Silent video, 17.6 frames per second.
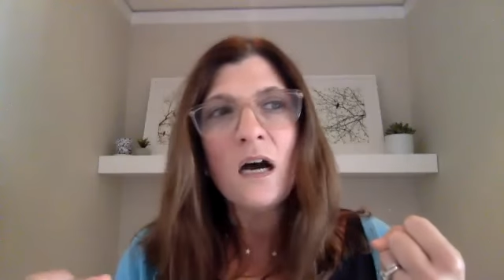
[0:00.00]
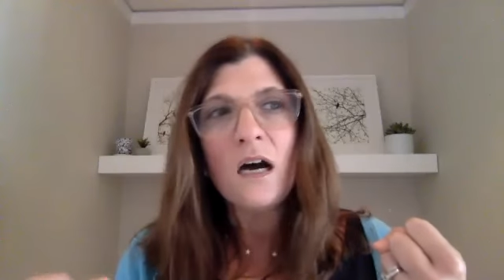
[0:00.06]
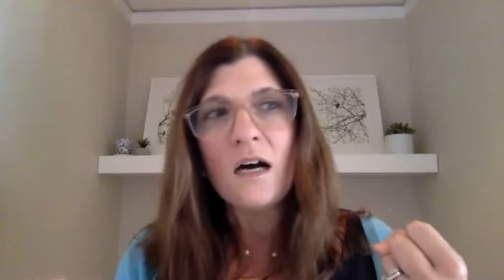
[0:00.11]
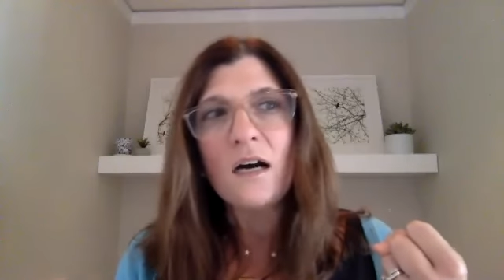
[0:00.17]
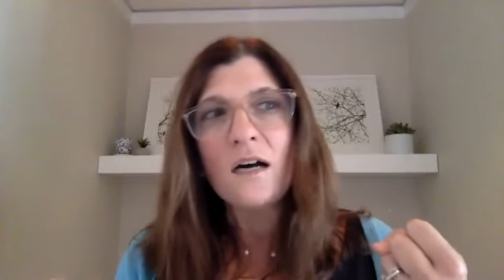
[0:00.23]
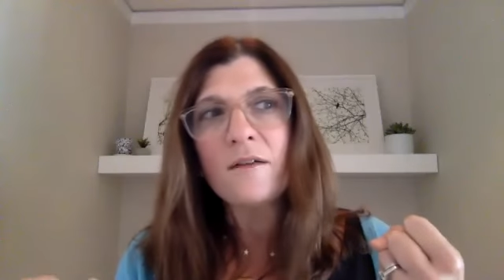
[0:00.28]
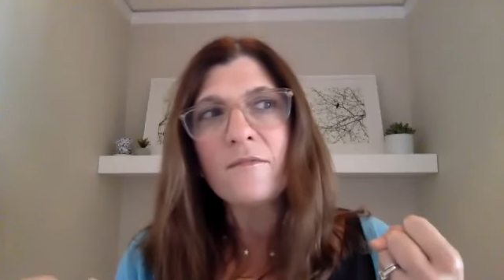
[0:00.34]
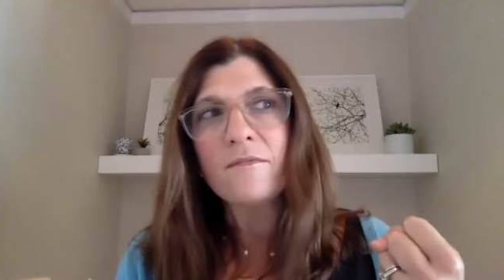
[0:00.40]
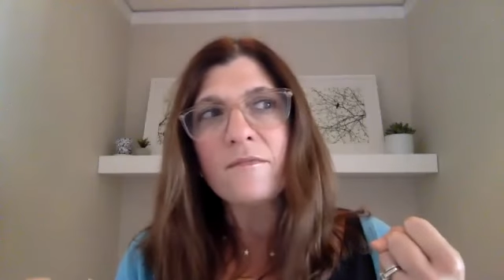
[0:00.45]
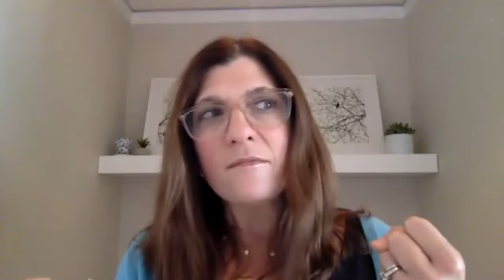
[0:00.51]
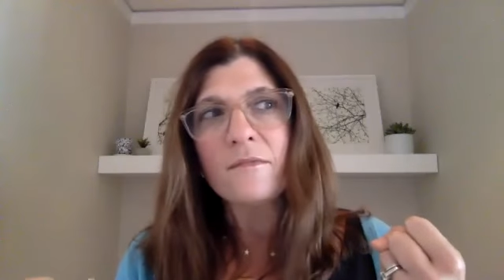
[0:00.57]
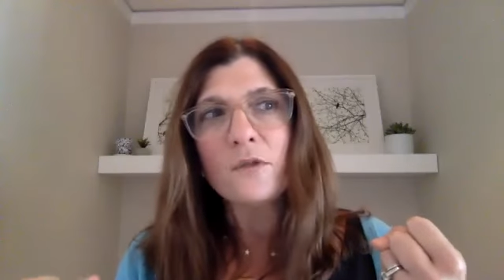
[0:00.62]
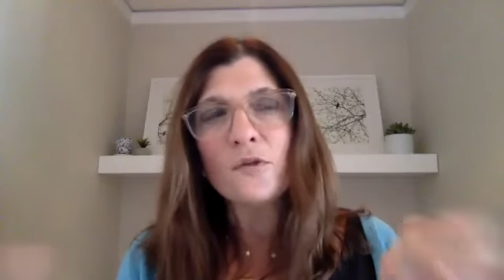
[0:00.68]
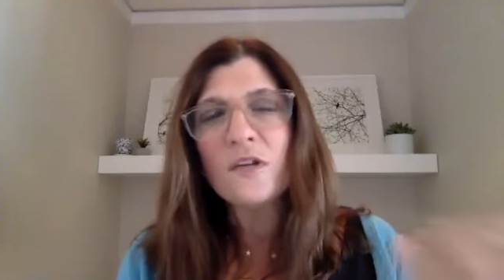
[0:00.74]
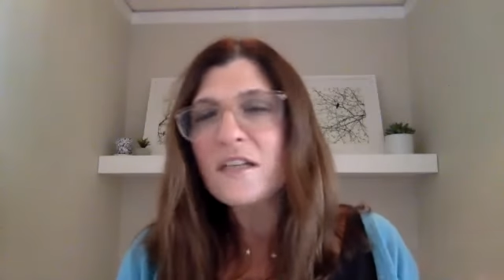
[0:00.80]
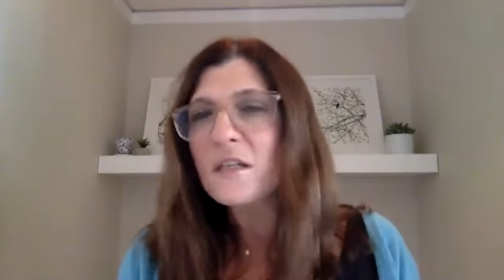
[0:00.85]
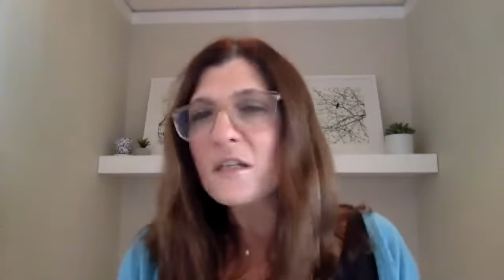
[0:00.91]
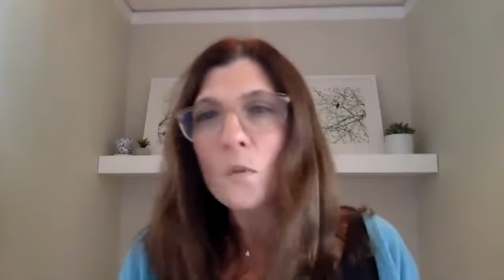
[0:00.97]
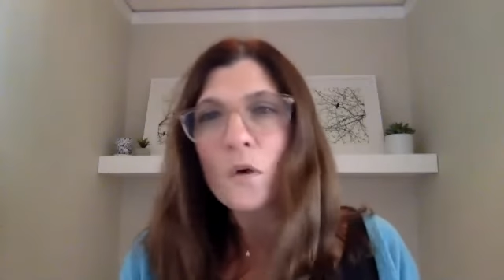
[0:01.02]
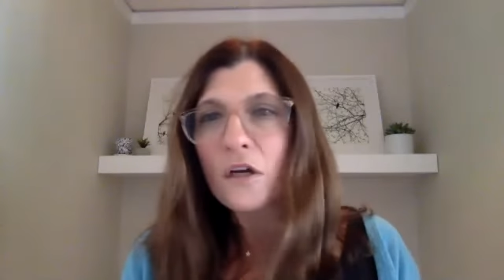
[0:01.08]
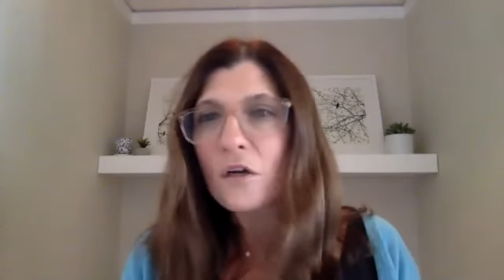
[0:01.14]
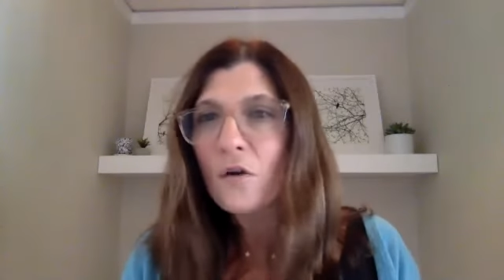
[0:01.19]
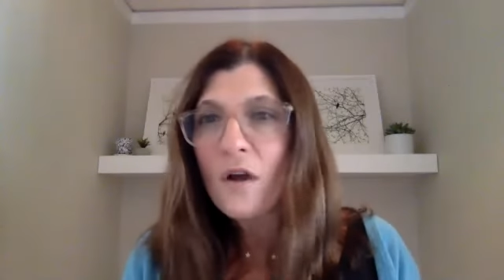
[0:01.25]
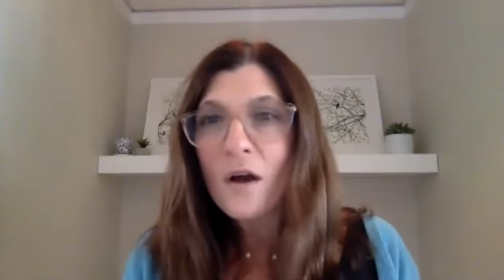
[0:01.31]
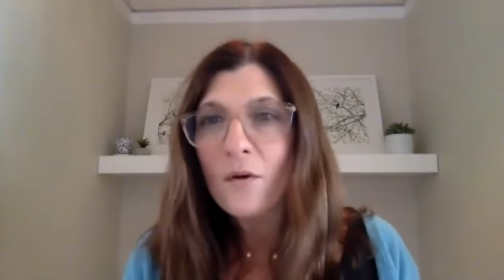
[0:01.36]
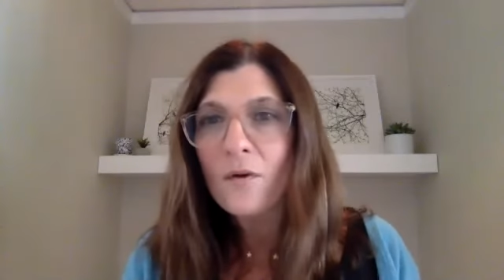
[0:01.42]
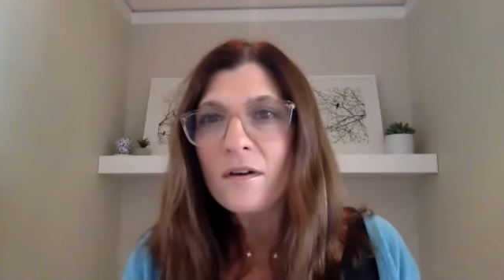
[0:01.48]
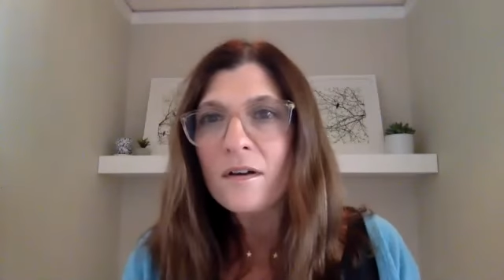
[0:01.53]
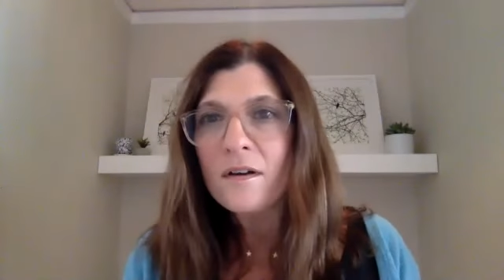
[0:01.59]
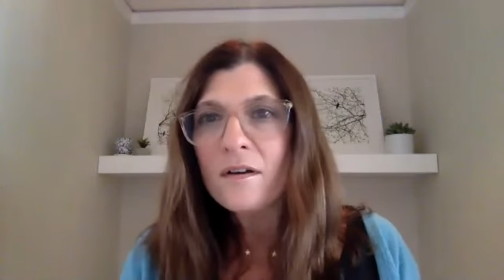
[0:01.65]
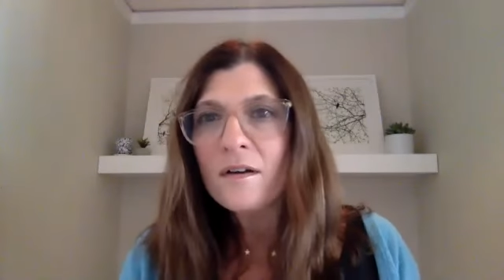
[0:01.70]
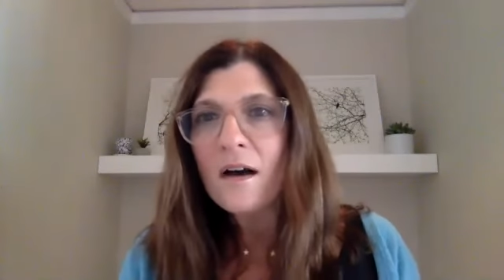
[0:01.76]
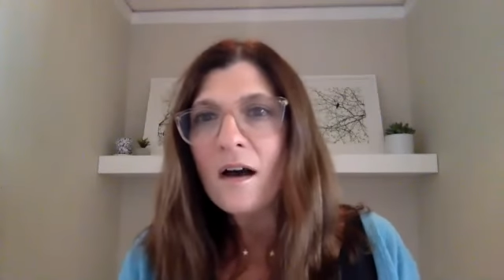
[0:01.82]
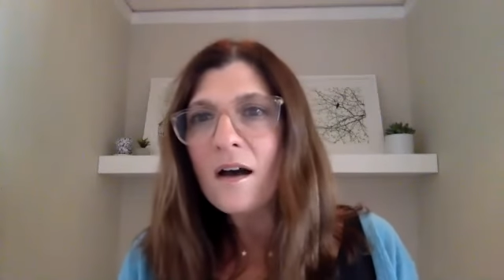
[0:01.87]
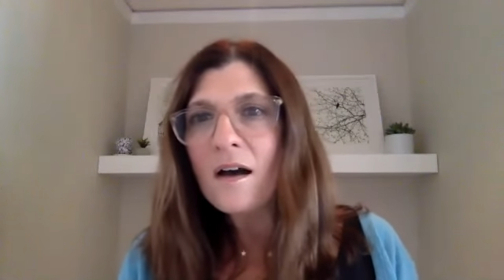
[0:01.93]
um, who doesn't want to grow
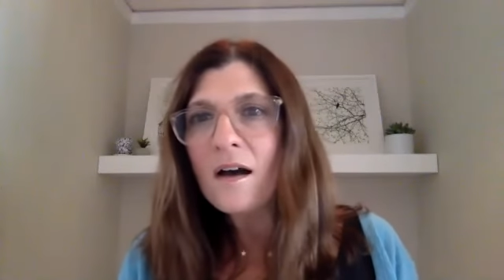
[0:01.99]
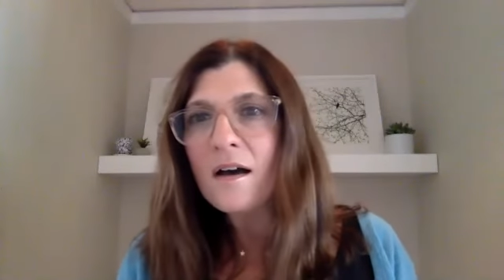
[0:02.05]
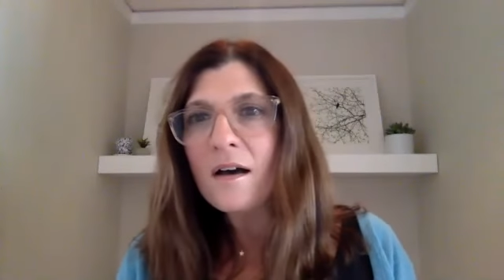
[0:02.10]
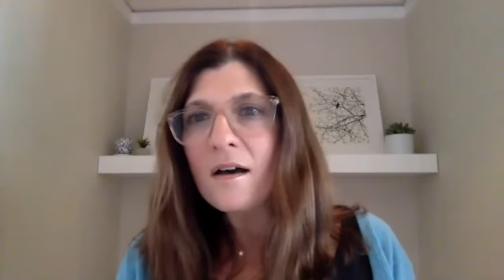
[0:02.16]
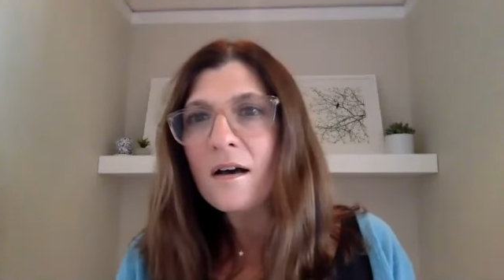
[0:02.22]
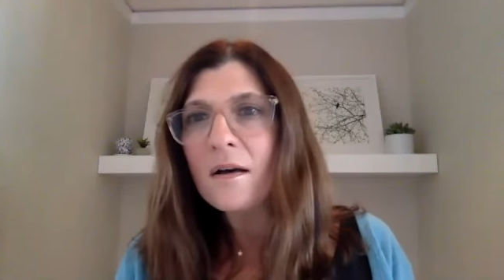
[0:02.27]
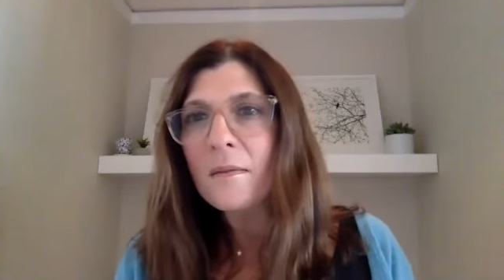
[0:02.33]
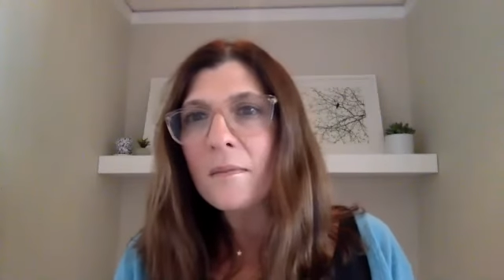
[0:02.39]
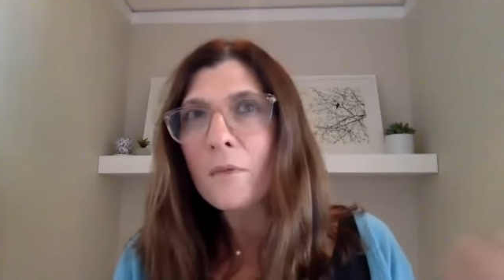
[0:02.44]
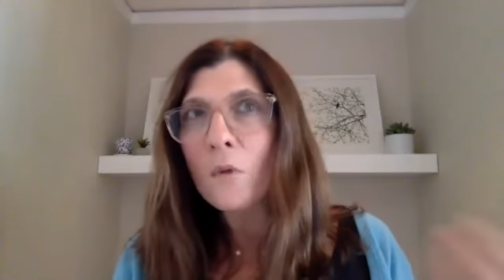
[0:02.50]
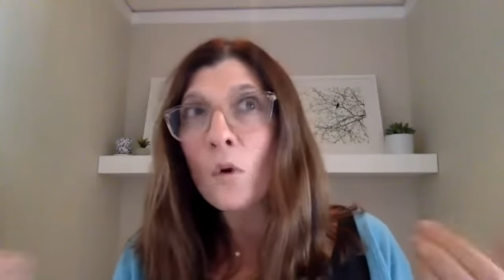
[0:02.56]
um,